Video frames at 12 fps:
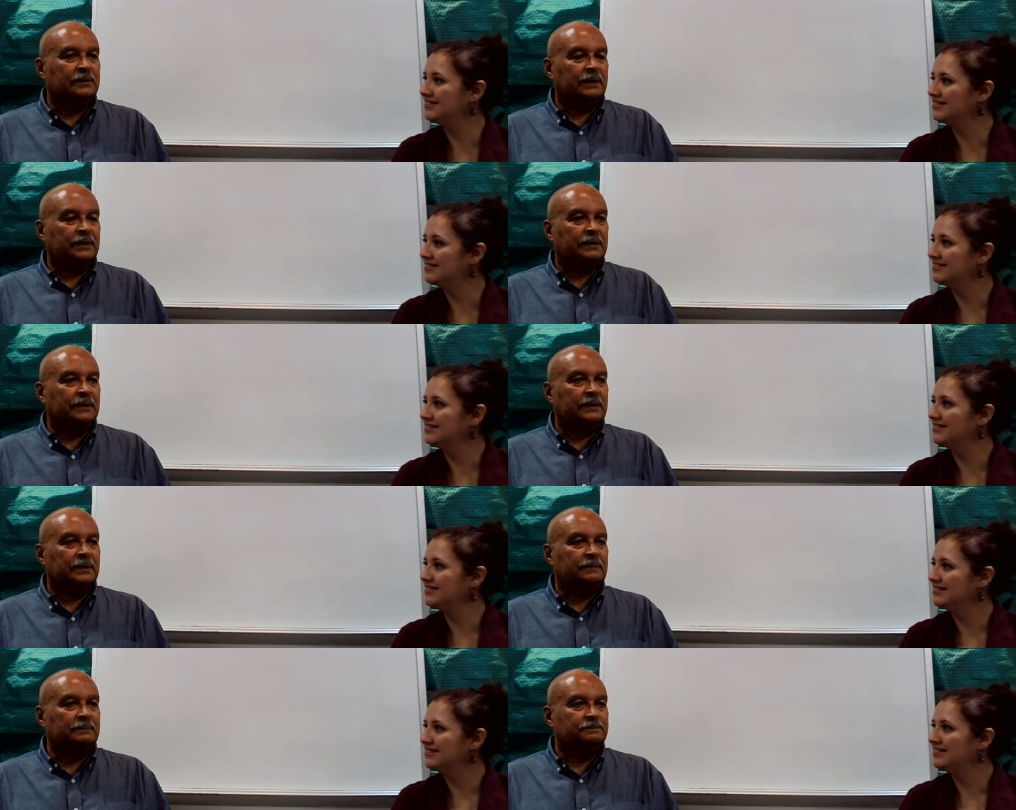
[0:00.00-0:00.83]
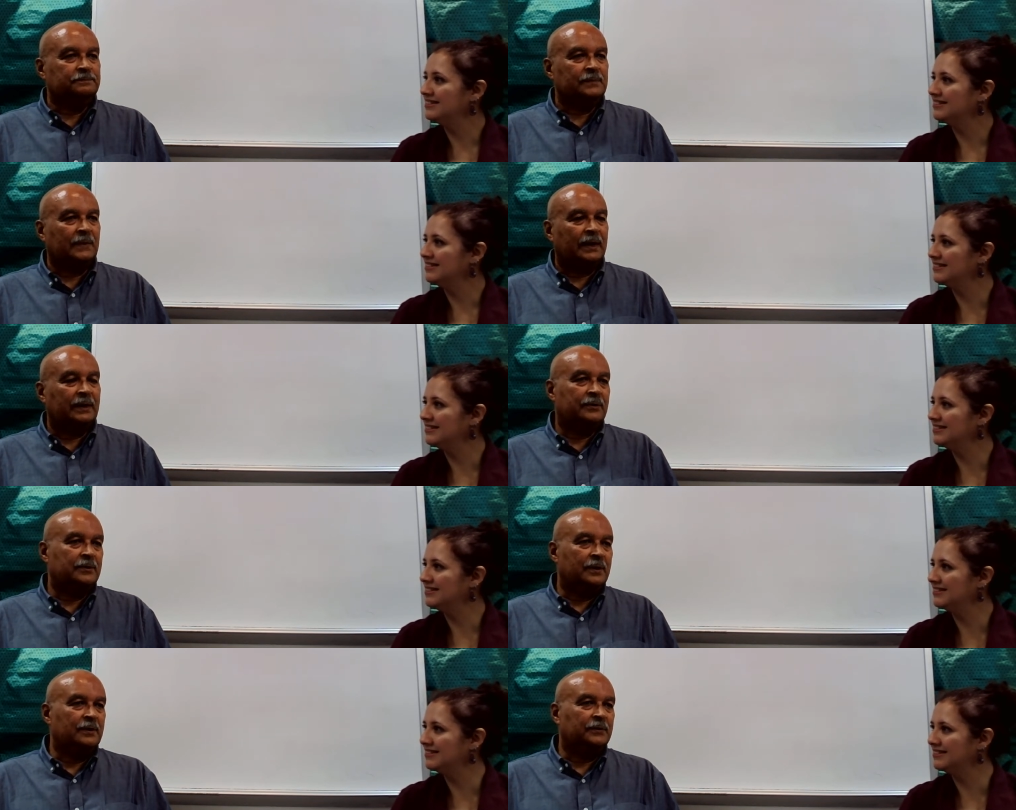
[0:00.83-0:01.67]
Speaker 1: and um, I had
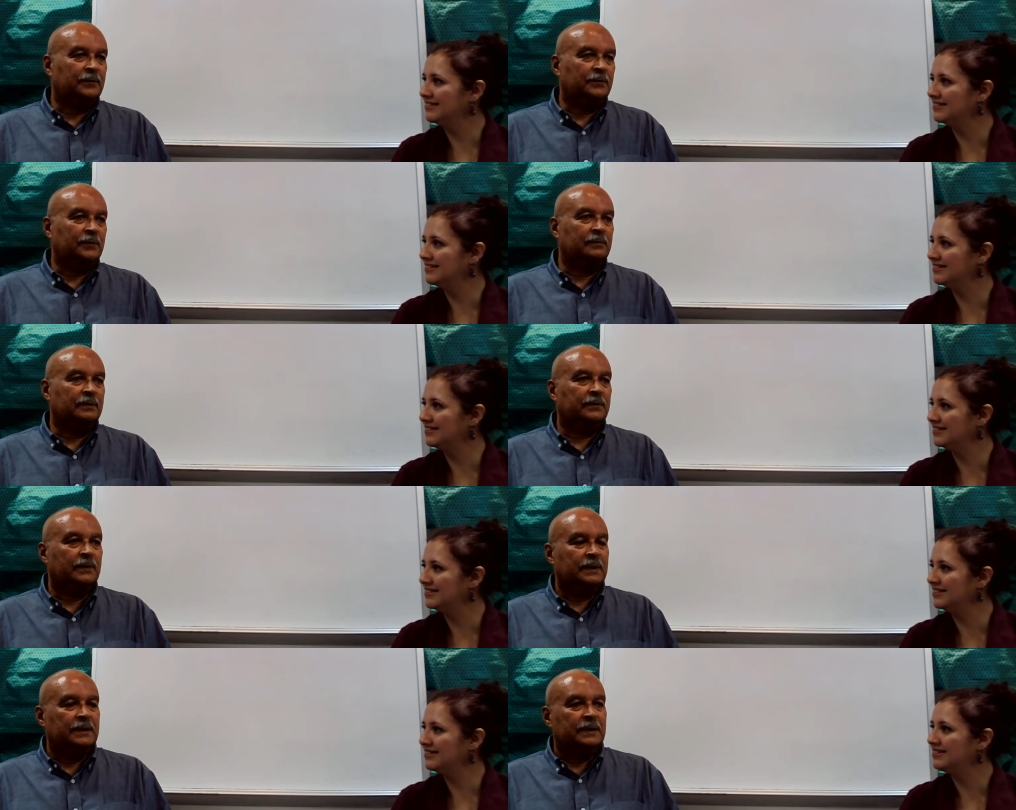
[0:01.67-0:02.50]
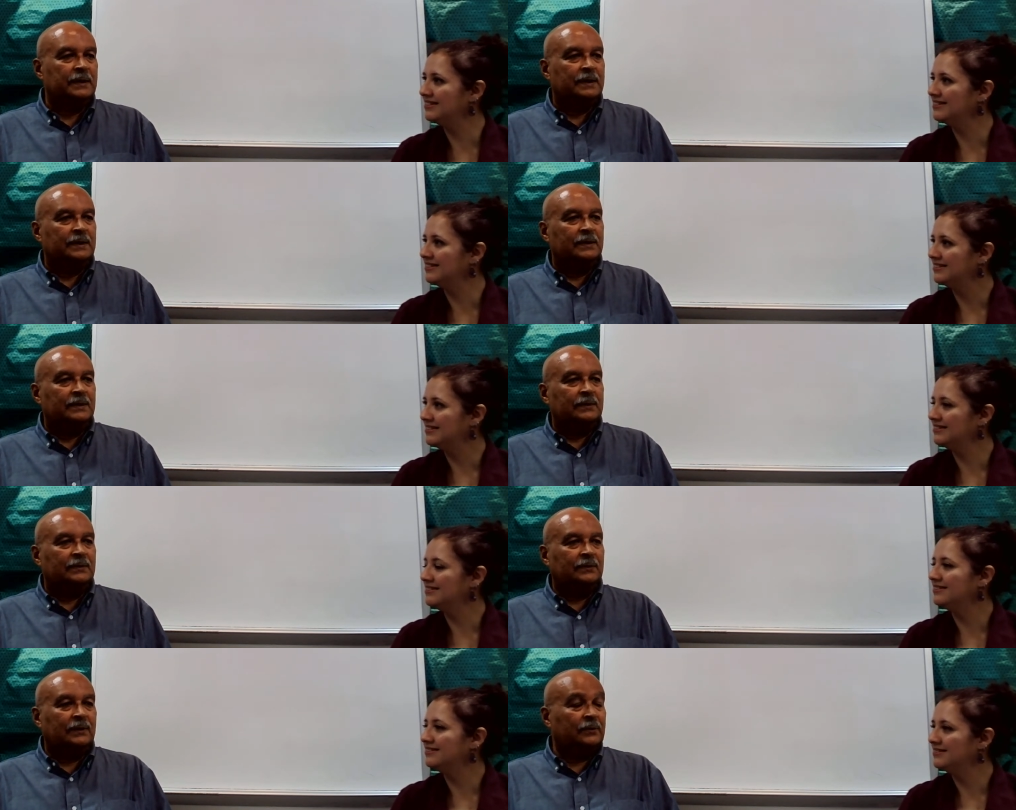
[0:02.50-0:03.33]
30 years of service,
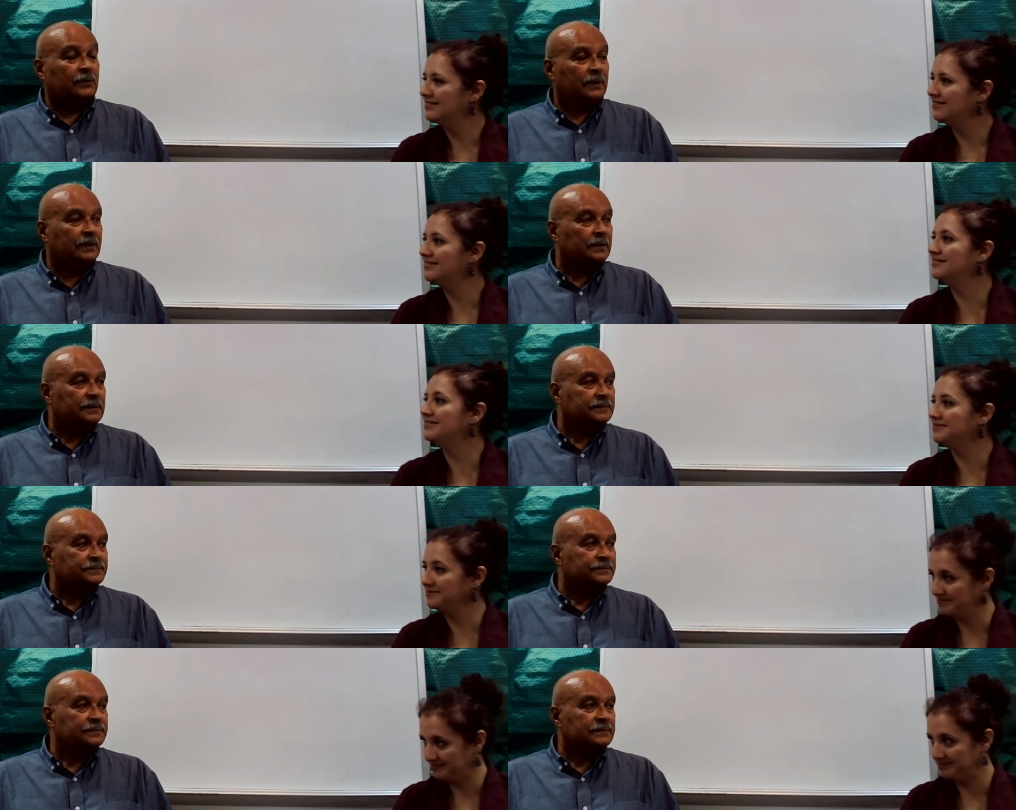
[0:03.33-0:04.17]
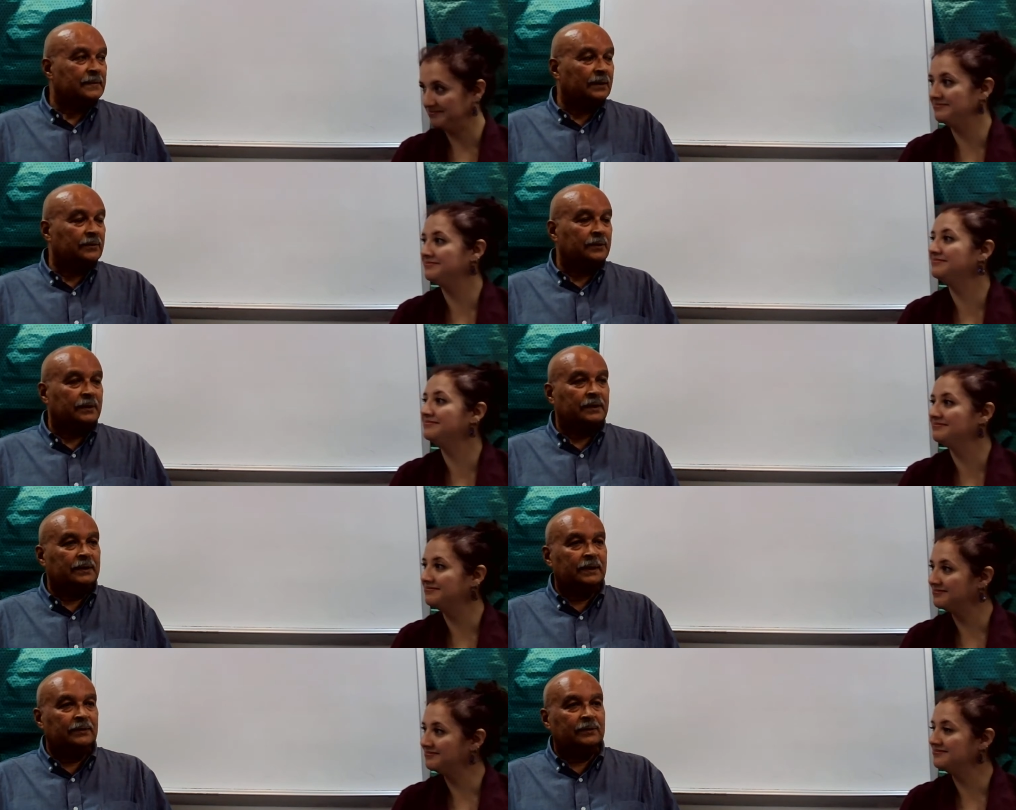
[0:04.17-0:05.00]
so I took it. I took
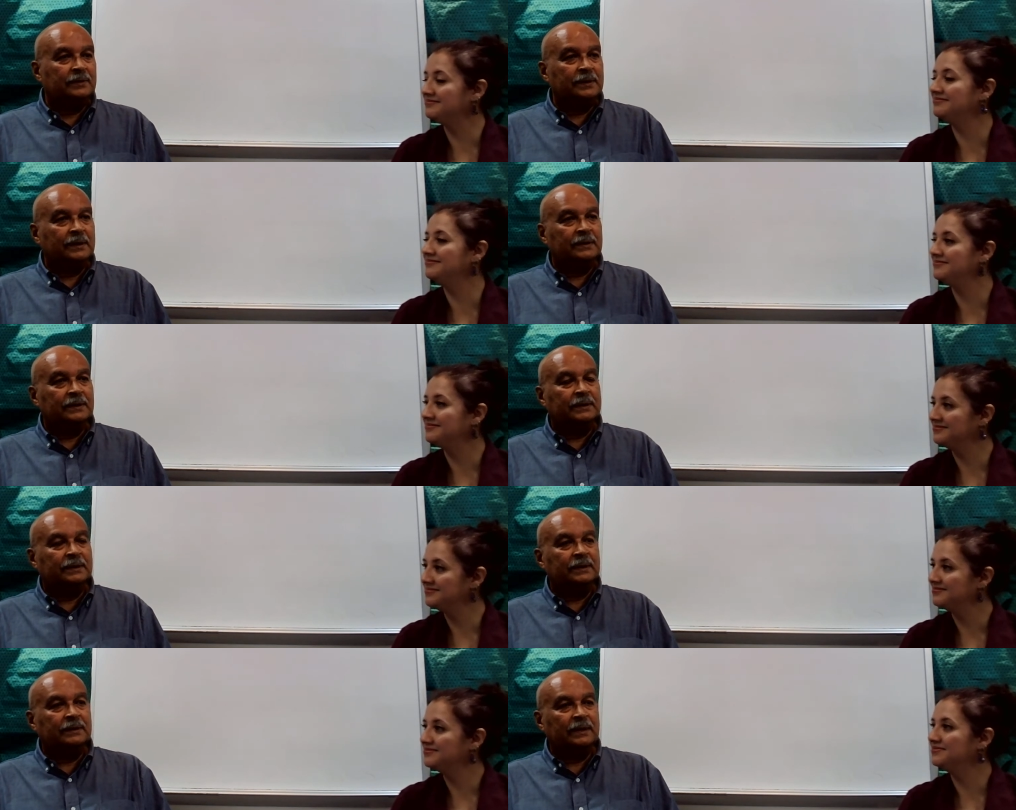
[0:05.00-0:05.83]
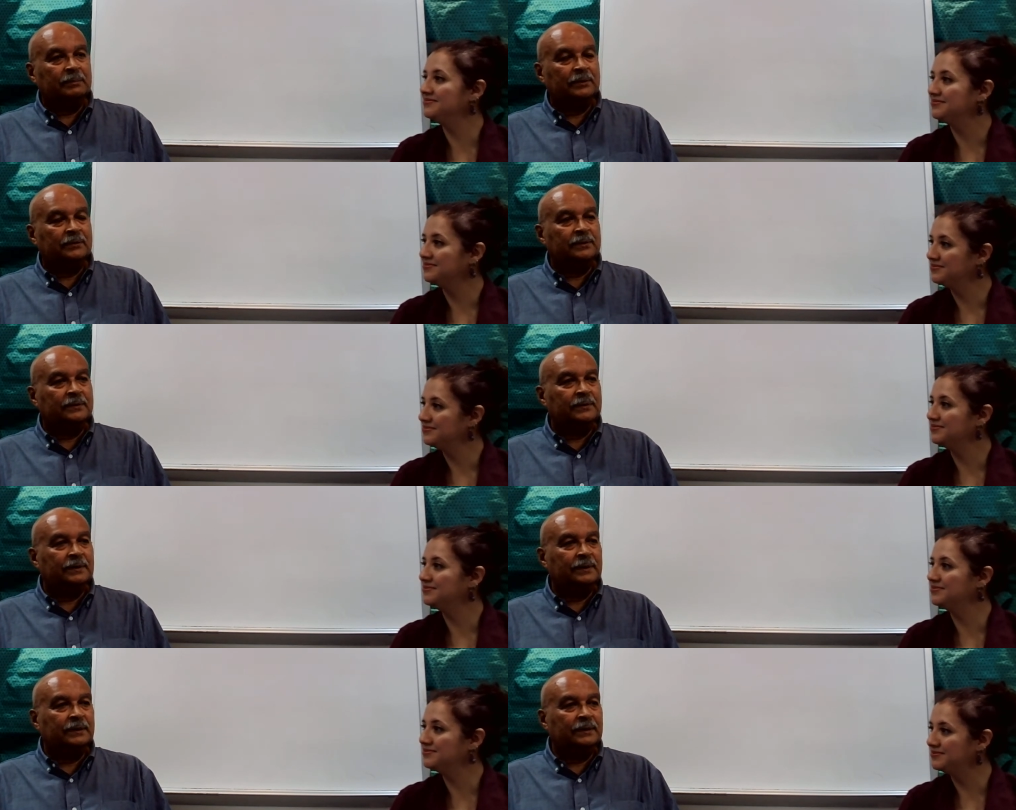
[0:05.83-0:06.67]
it. I took that uh,
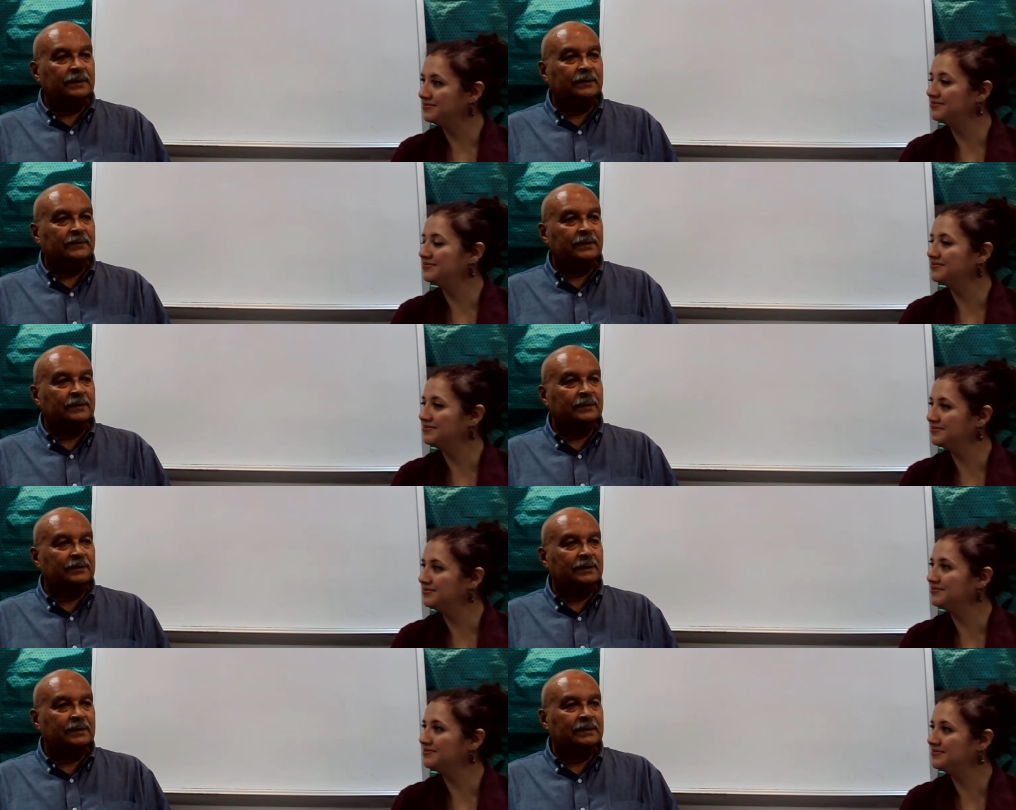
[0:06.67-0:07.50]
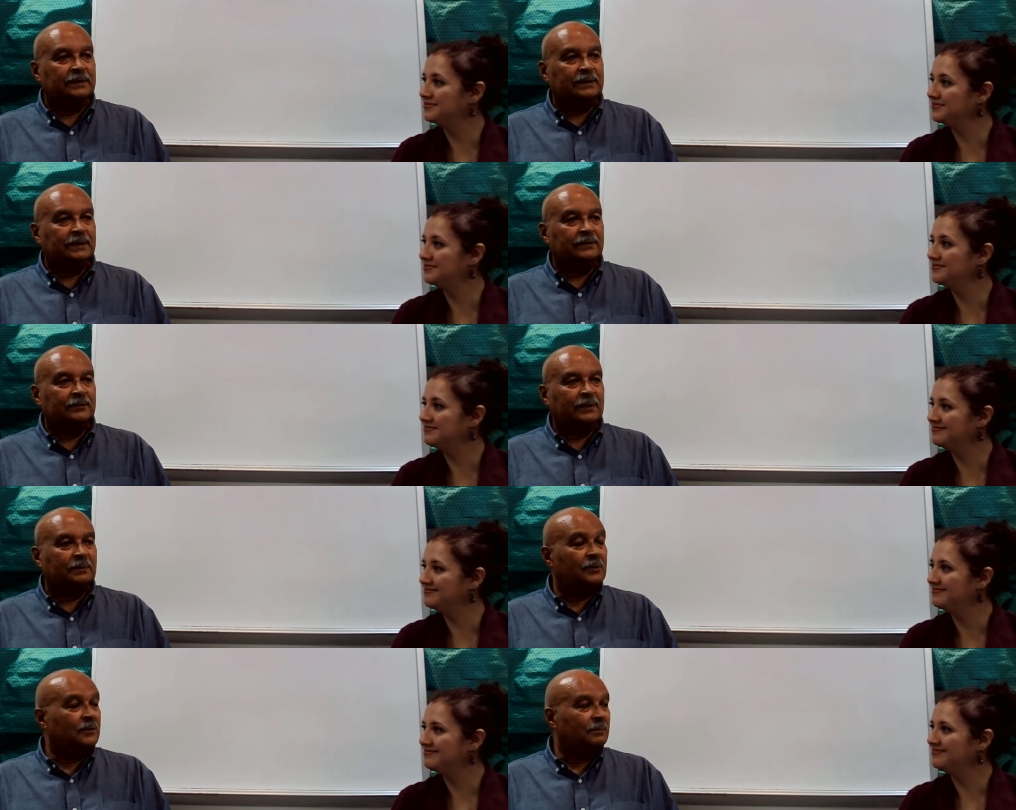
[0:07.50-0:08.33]
opportunity, and I said, you know what? That's where
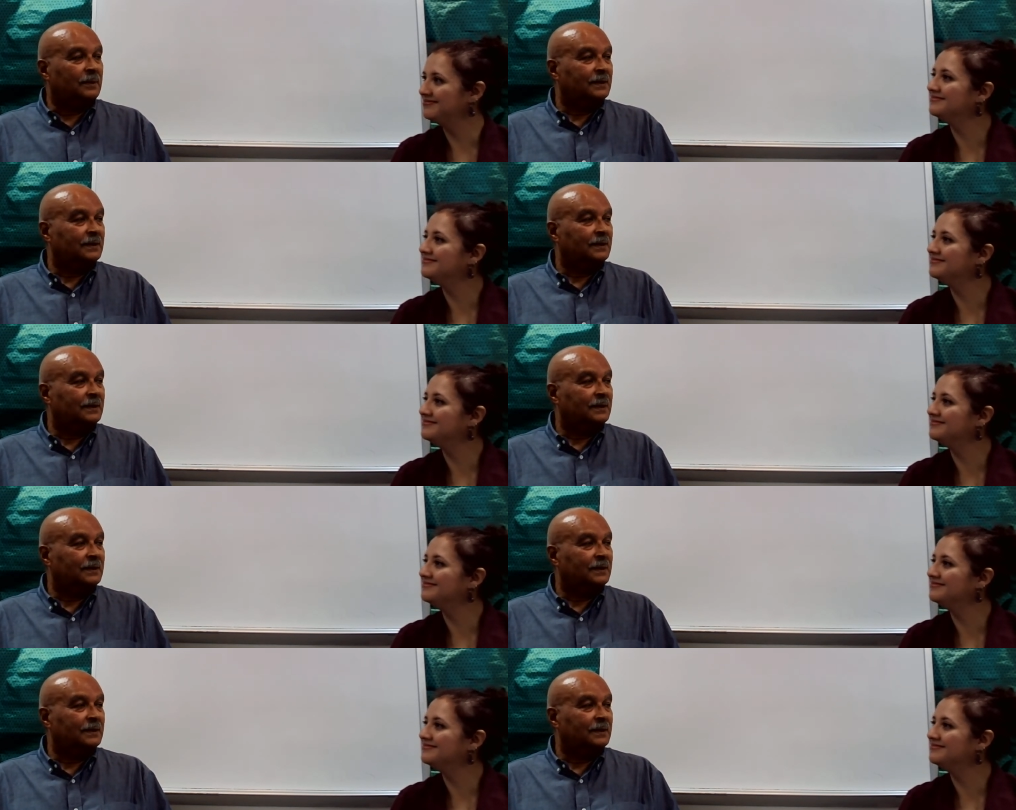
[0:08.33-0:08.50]
I'm going, man.